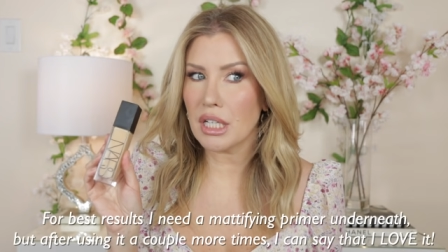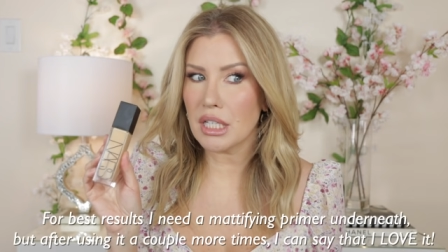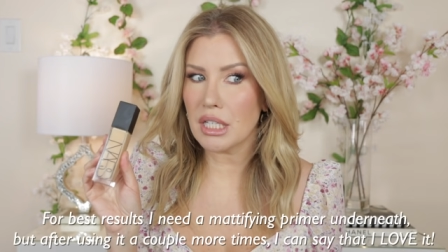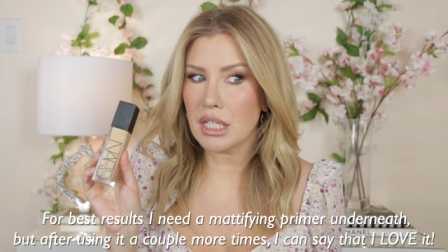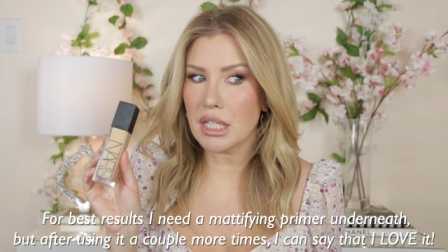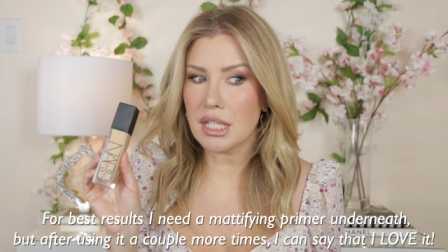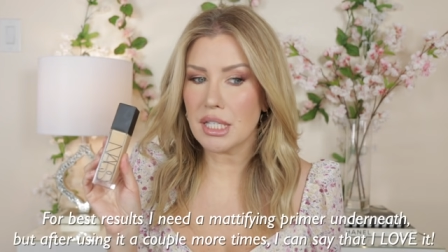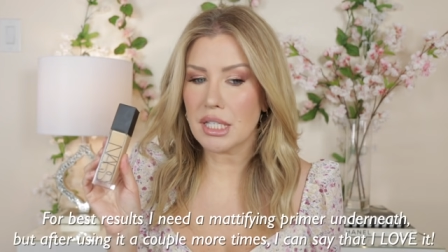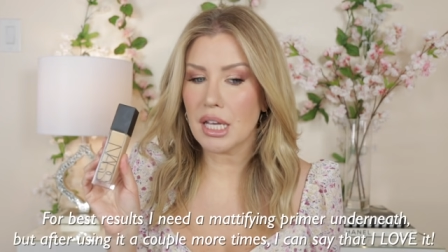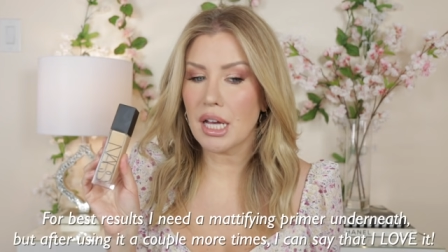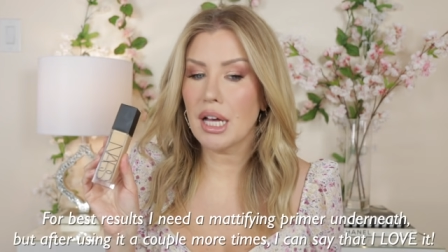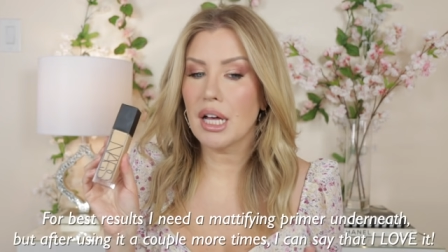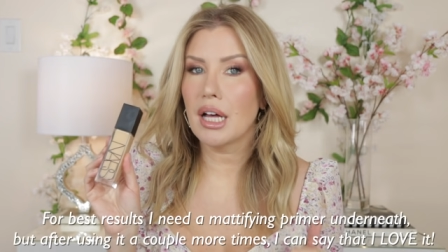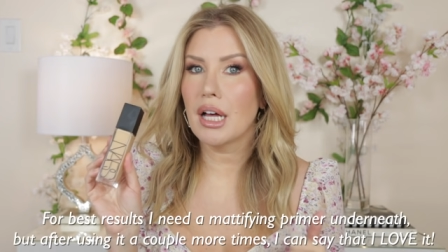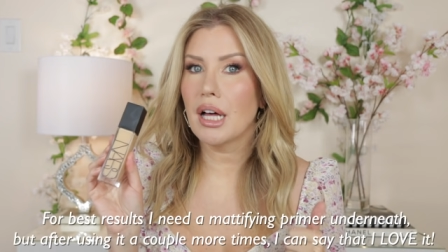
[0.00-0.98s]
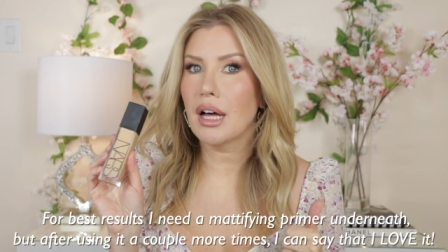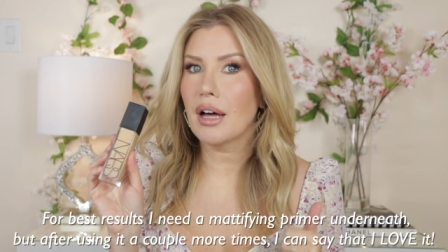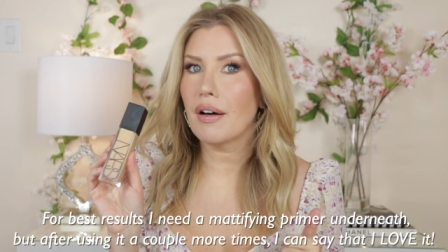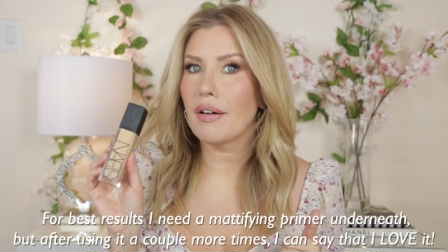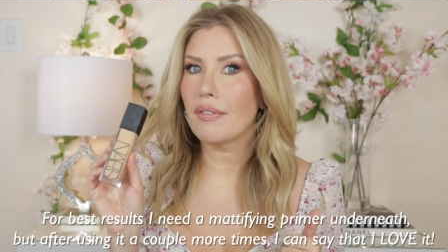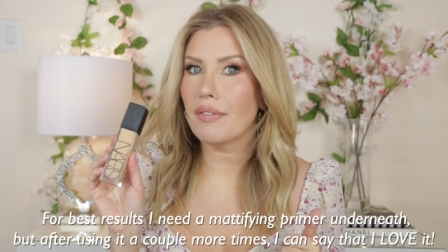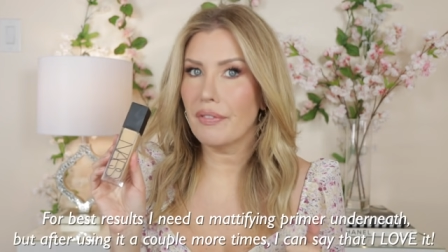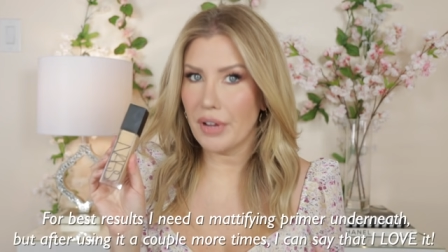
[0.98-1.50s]
is
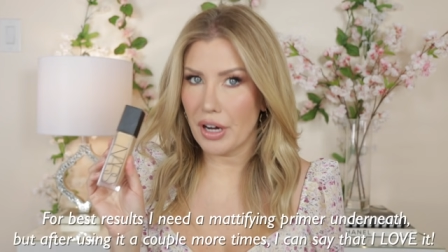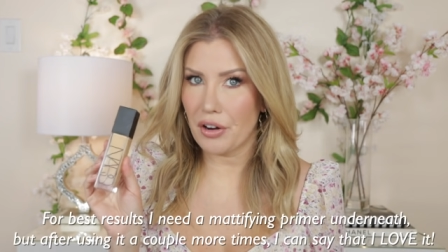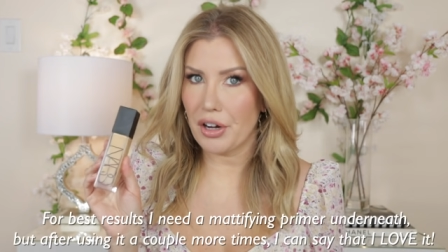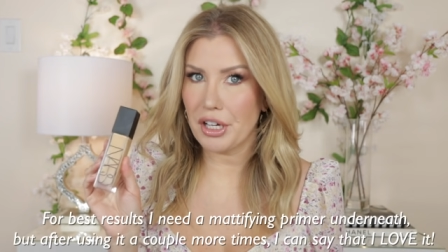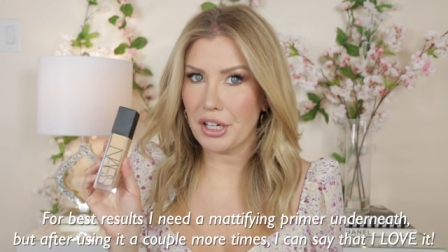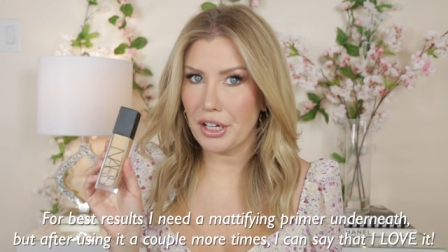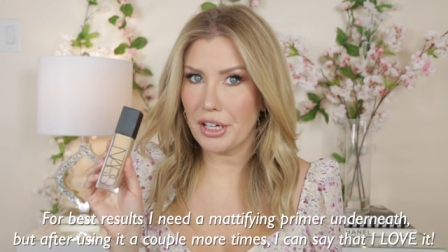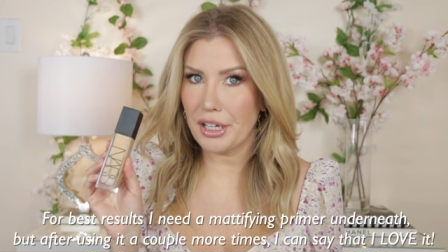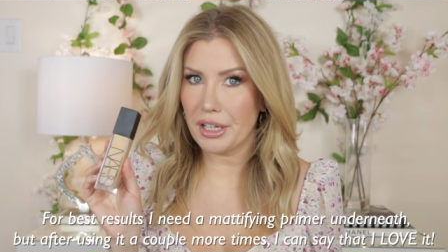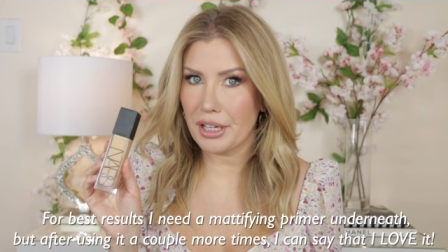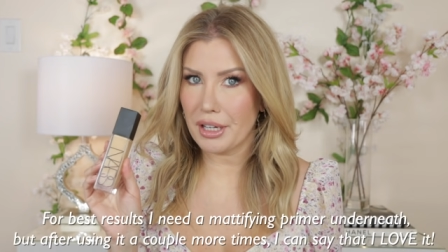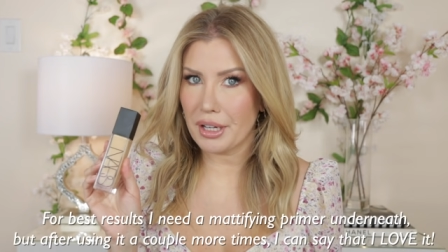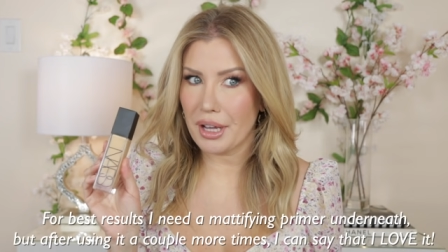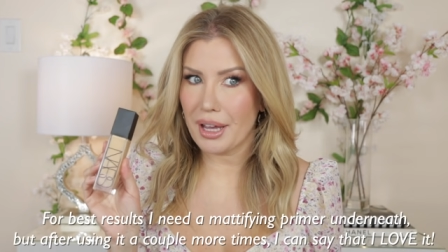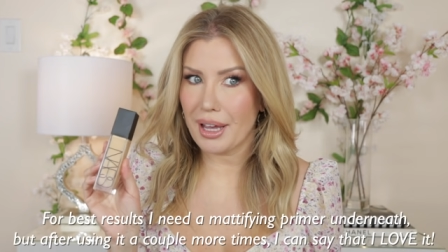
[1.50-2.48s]
very good.